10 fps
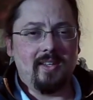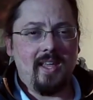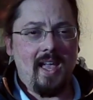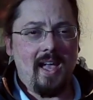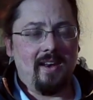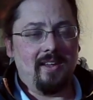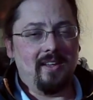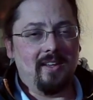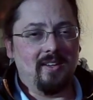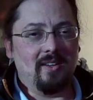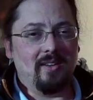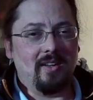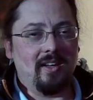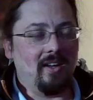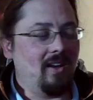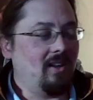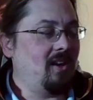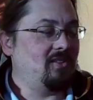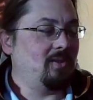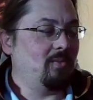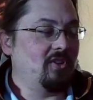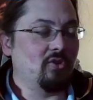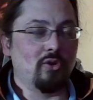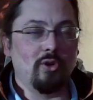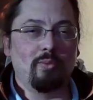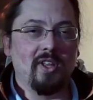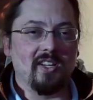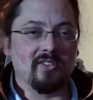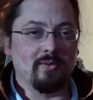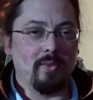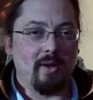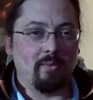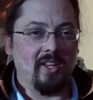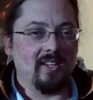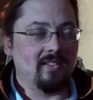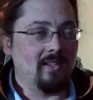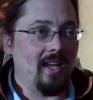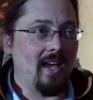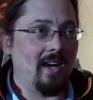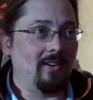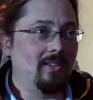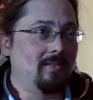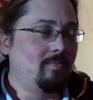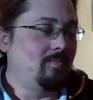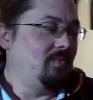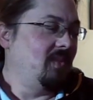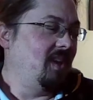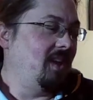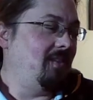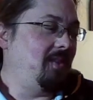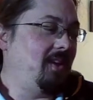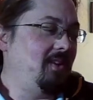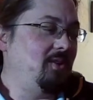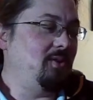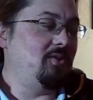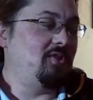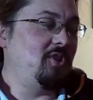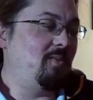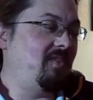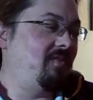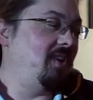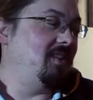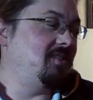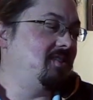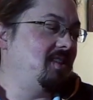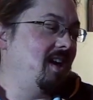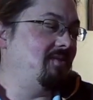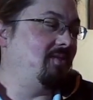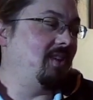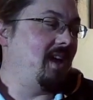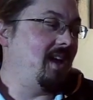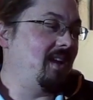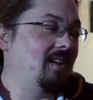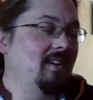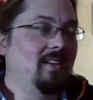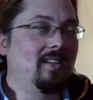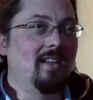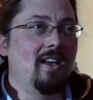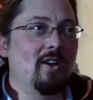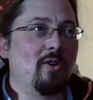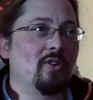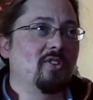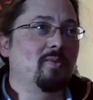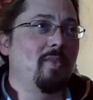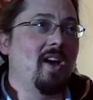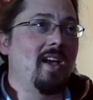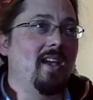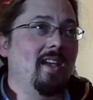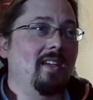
add in a custom control Plex for my Plex layout, and then do stupid fun stuff like, of course, my